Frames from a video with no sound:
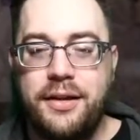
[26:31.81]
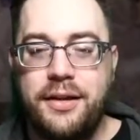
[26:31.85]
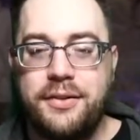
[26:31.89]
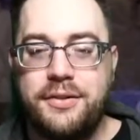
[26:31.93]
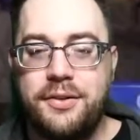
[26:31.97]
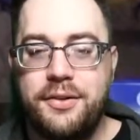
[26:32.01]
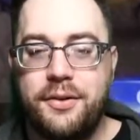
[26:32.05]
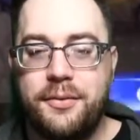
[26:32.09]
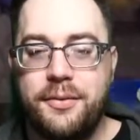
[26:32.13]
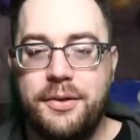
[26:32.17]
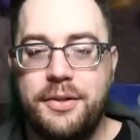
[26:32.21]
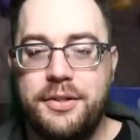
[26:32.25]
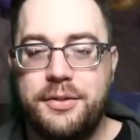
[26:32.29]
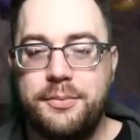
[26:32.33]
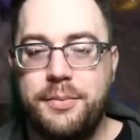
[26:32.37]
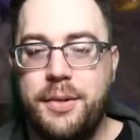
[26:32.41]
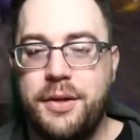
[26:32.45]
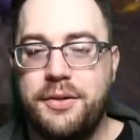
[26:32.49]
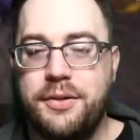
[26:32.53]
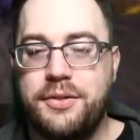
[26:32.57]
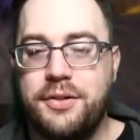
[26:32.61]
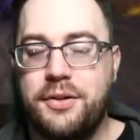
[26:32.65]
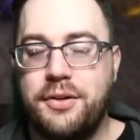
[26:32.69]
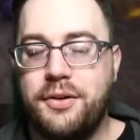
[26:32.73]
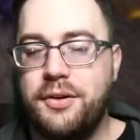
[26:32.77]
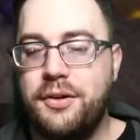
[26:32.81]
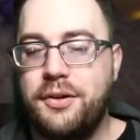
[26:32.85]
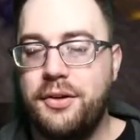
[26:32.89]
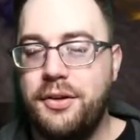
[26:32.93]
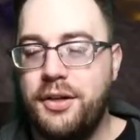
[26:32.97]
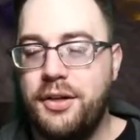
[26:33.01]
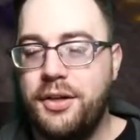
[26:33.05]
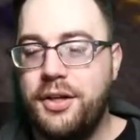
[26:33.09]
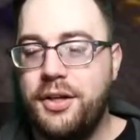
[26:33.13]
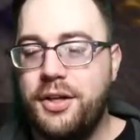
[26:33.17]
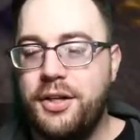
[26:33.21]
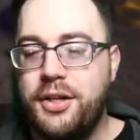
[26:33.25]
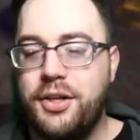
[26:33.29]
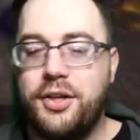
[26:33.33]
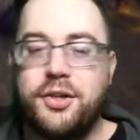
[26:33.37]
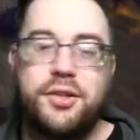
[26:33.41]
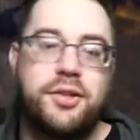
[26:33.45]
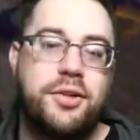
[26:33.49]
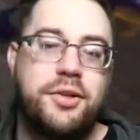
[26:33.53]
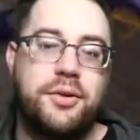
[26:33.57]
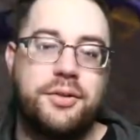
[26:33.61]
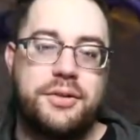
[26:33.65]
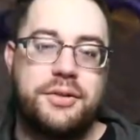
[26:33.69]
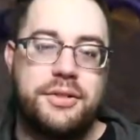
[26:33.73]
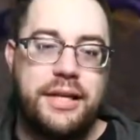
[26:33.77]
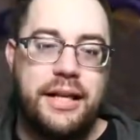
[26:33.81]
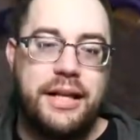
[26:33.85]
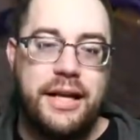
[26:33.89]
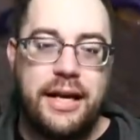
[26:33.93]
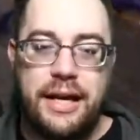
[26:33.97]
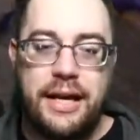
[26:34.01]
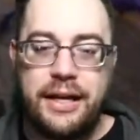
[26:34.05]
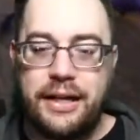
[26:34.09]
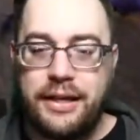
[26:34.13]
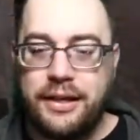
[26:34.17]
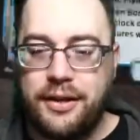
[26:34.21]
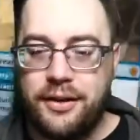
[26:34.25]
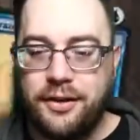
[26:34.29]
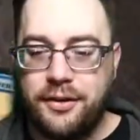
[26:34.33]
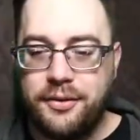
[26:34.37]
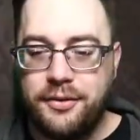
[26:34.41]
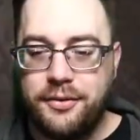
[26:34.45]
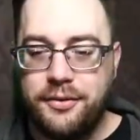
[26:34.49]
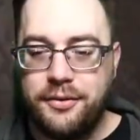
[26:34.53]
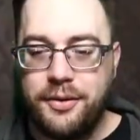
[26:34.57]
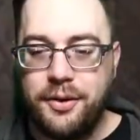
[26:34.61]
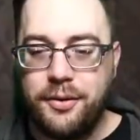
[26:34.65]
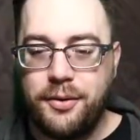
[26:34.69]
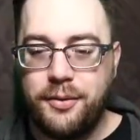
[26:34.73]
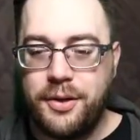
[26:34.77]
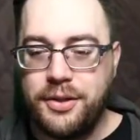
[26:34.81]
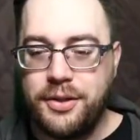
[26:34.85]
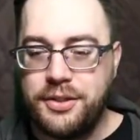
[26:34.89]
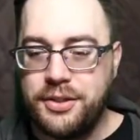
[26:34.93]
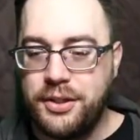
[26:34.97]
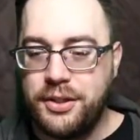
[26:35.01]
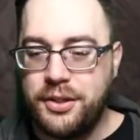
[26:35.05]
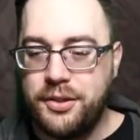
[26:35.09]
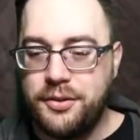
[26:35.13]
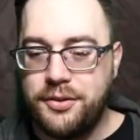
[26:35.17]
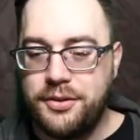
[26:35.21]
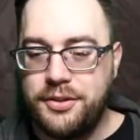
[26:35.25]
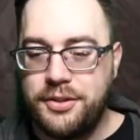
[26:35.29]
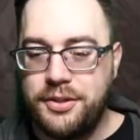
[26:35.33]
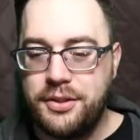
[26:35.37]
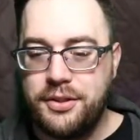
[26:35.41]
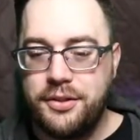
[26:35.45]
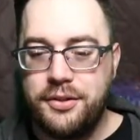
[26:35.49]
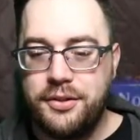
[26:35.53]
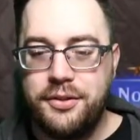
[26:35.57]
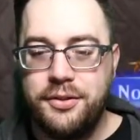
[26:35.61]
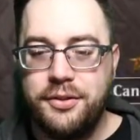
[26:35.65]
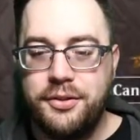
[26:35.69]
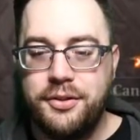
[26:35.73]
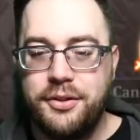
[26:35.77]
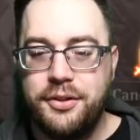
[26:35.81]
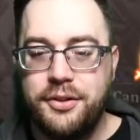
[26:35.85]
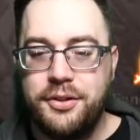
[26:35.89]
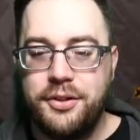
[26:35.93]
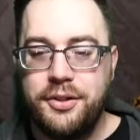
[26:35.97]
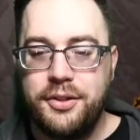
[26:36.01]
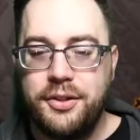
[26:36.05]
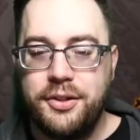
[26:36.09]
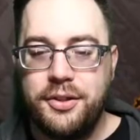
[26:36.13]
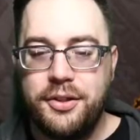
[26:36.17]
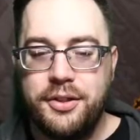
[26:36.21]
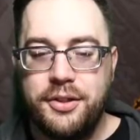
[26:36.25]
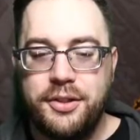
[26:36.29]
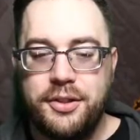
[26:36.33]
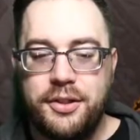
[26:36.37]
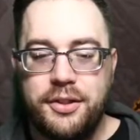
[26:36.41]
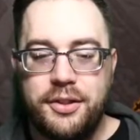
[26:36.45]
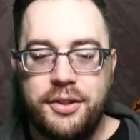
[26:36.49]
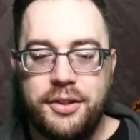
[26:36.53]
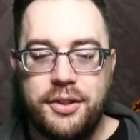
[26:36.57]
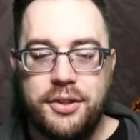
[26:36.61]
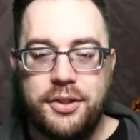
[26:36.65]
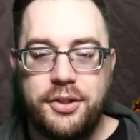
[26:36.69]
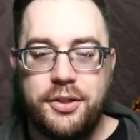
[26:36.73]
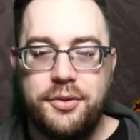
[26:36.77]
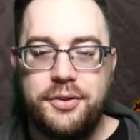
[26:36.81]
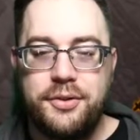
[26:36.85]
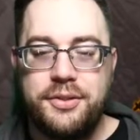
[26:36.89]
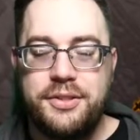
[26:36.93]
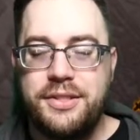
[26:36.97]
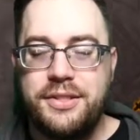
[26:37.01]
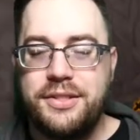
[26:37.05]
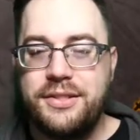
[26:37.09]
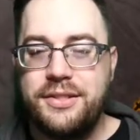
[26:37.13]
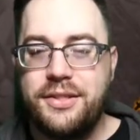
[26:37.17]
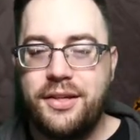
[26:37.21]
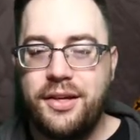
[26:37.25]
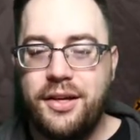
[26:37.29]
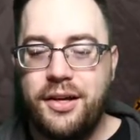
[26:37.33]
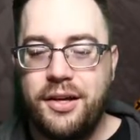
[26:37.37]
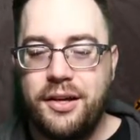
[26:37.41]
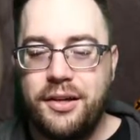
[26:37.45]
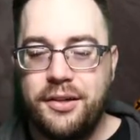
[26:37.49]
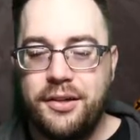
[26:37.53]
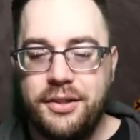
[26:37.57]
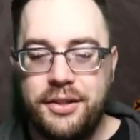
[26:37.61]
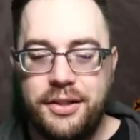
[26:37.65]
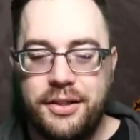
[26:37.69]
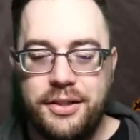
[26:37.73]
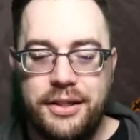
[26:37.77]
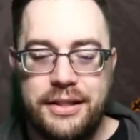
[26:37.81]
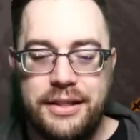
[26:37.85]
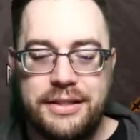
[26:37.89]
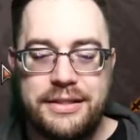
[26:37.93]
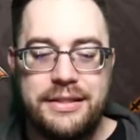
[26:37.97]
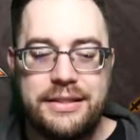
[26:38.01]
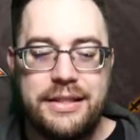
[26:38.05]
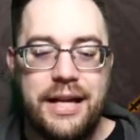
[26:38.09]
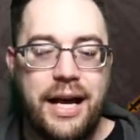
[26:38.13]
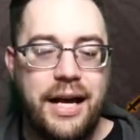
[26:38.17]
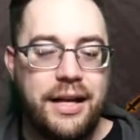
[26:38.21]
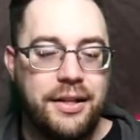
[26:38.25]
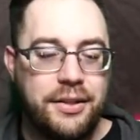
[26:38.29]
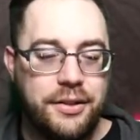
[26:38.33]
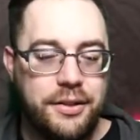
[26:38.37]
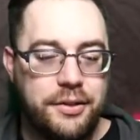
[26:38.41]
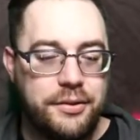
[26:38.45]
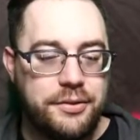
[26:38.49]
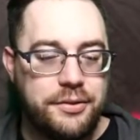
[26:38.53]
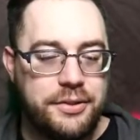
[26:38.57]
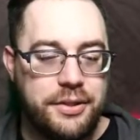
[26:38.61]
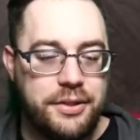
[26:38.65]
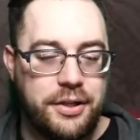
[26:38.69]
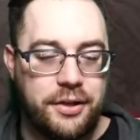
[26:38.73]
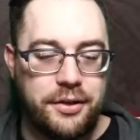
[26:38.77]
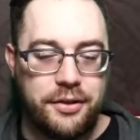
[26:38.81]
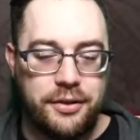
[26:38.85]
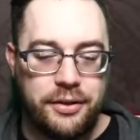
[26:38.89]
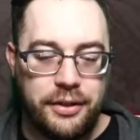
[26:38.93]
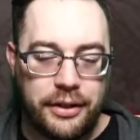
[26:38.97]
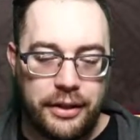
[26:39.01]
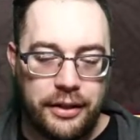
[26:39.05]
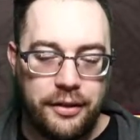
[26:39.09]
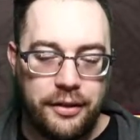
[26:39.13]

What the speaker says: So I'm going to just bounce your goose. Get out of here. We don't want you, goose. The goose is not loose currently.